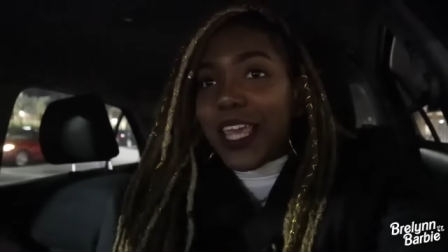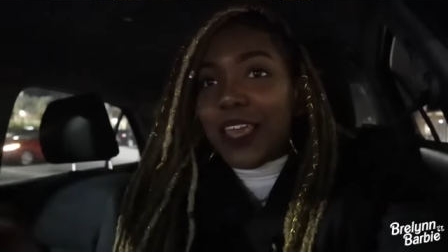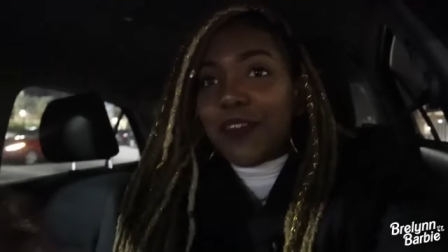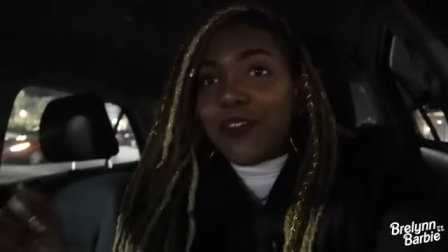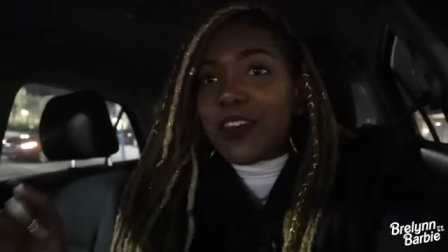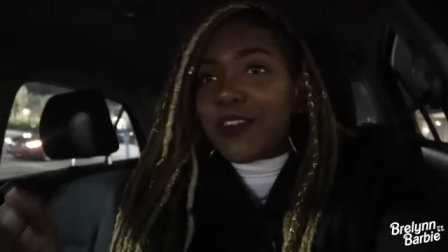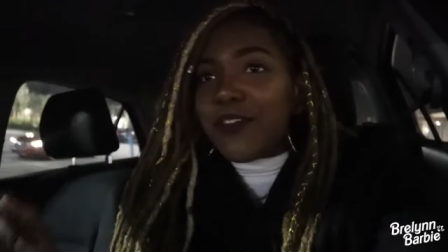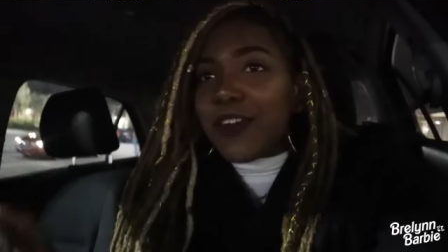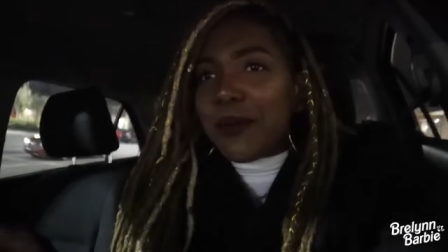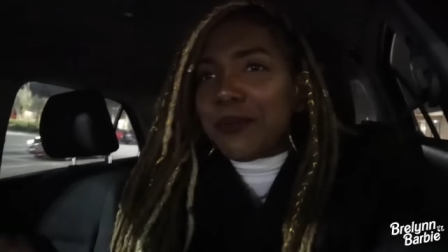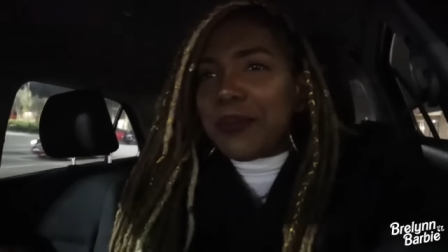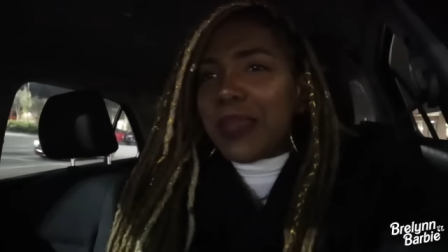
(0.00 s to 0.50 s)

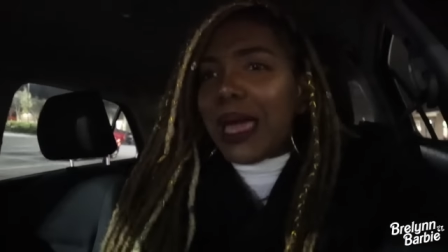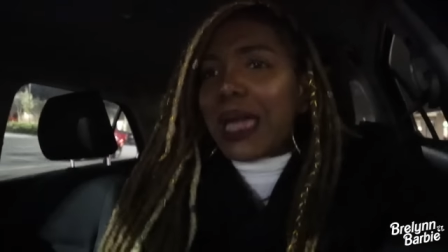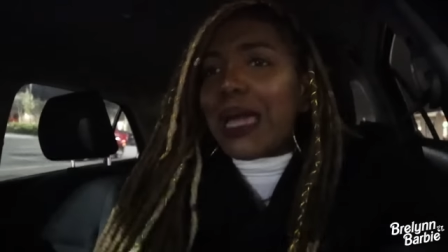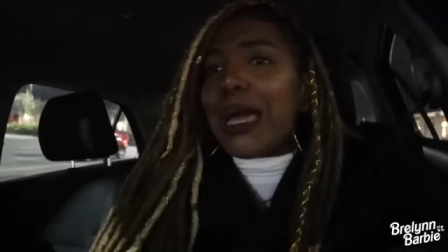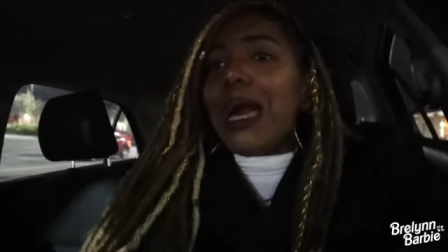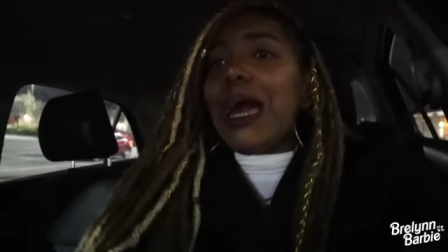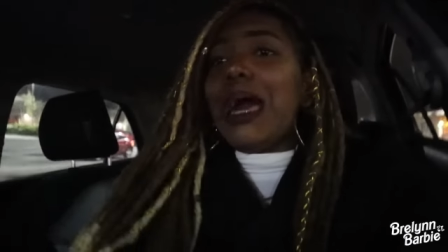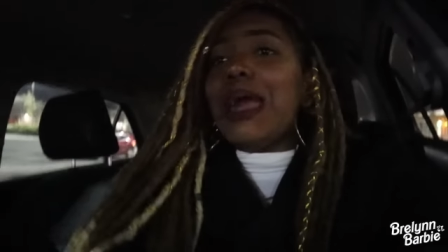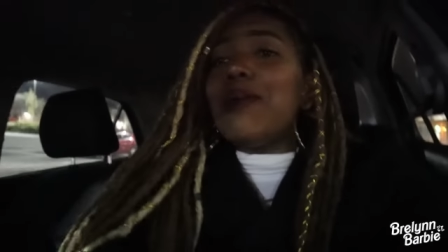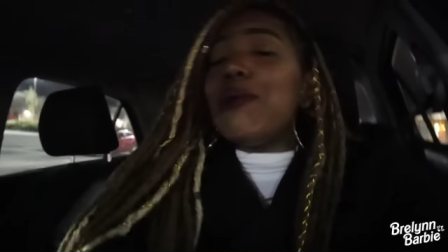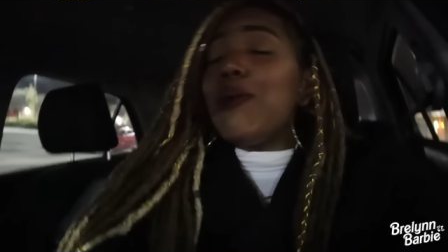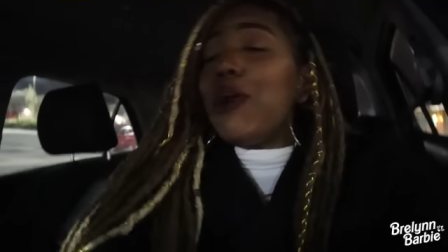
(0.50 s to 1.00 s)
Even if I'm like,
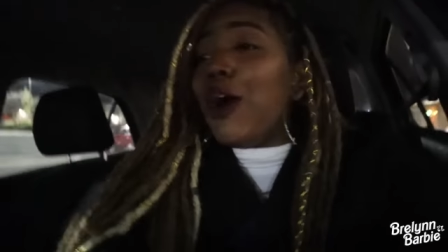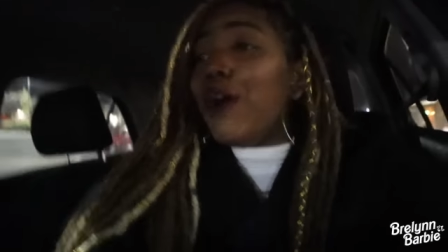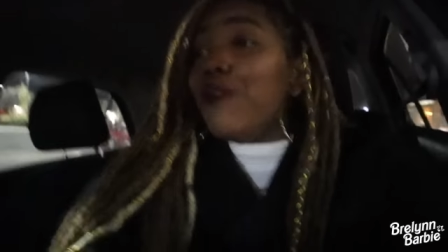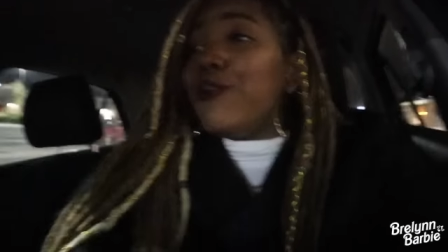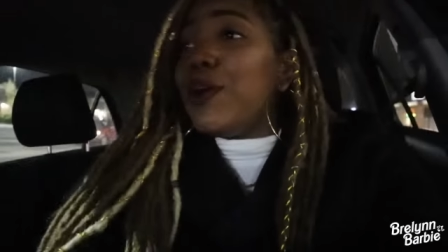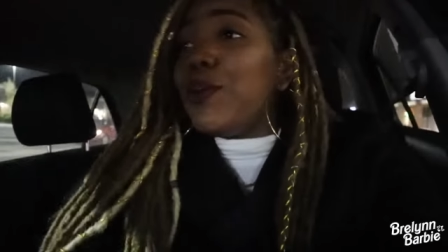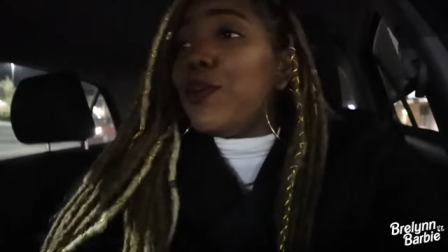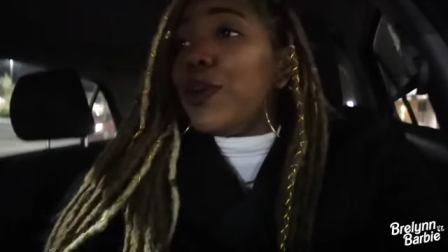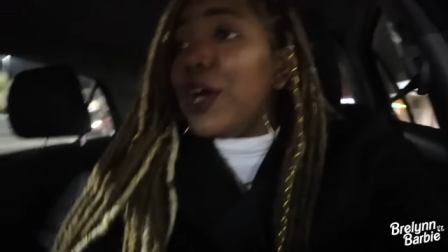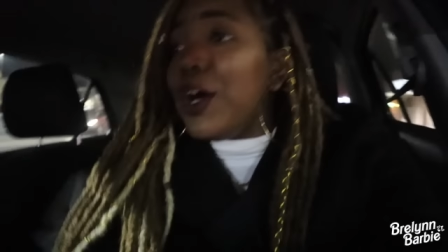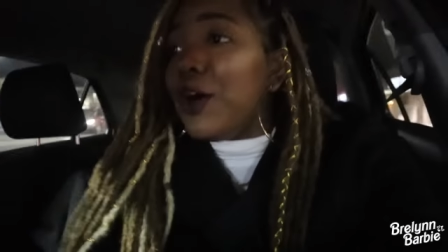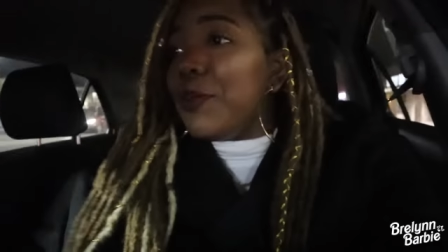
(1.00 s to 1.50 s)
I don't know if
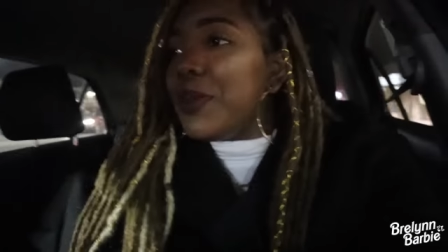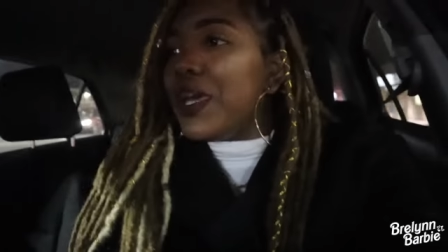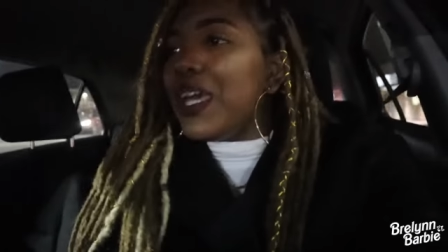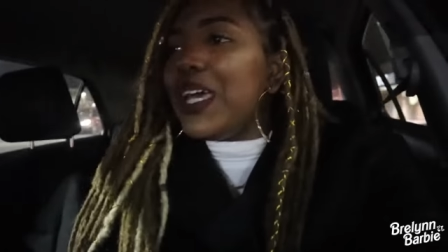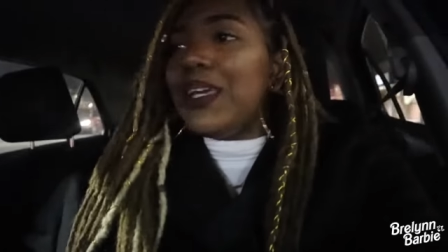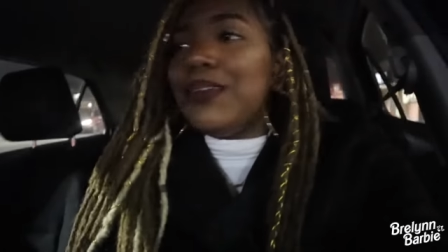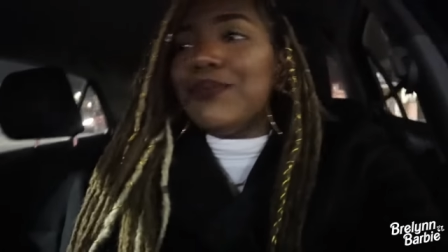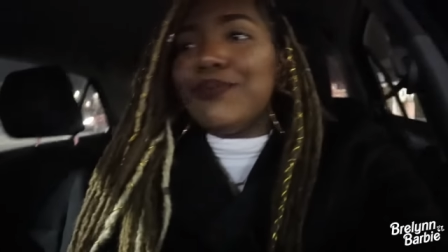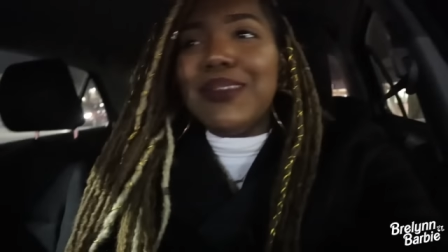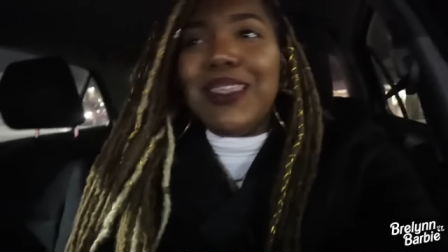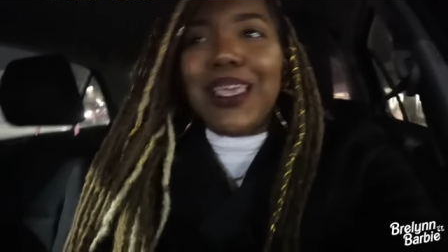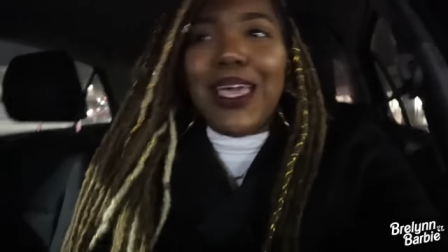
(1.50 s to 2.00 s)
it will be,